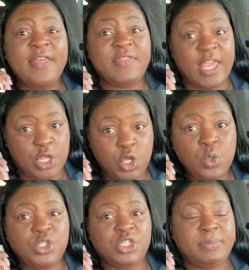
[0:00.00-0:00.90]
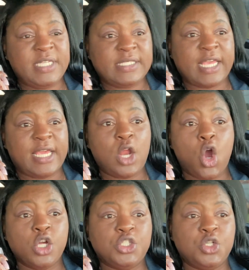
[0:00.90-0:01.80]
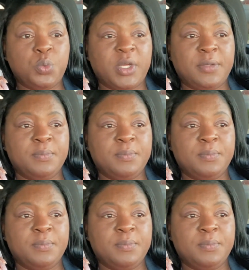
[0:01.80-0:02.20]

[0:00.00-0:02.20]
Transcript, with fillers: that you should be saying or doing.